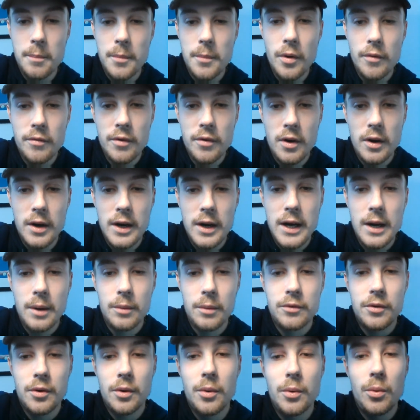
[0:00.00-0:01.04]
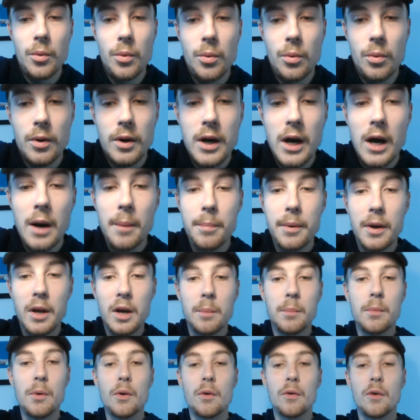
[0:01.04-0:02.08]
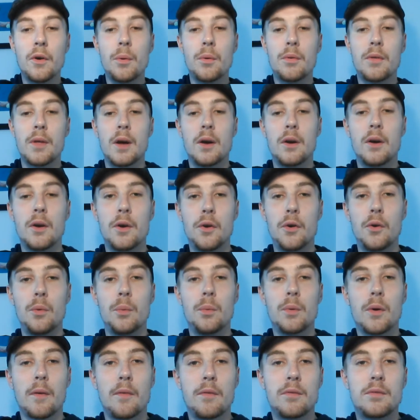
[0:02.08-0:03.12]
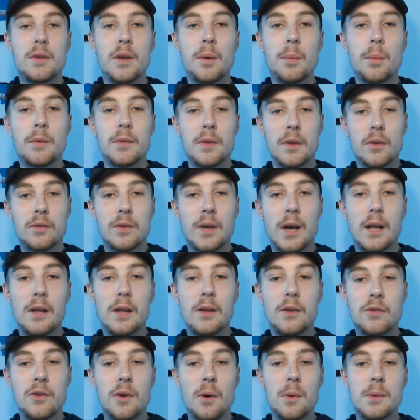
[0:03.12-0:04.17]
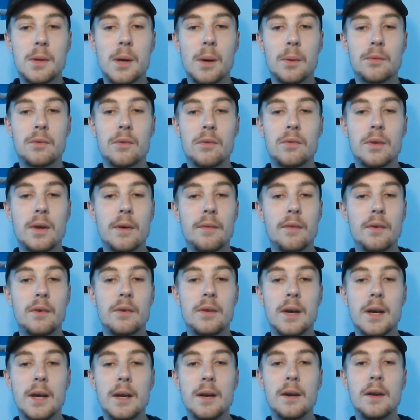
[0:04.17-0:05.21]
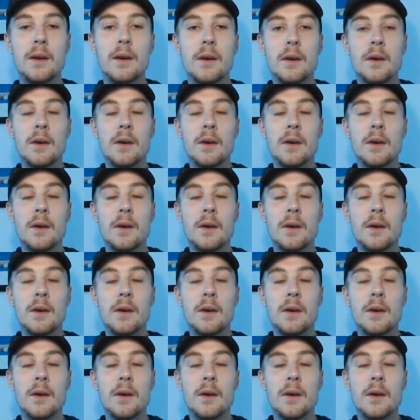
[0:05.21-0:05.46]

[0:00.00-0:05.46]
Moving on now to Garbine Muguruza, who obviously won this title in 2017.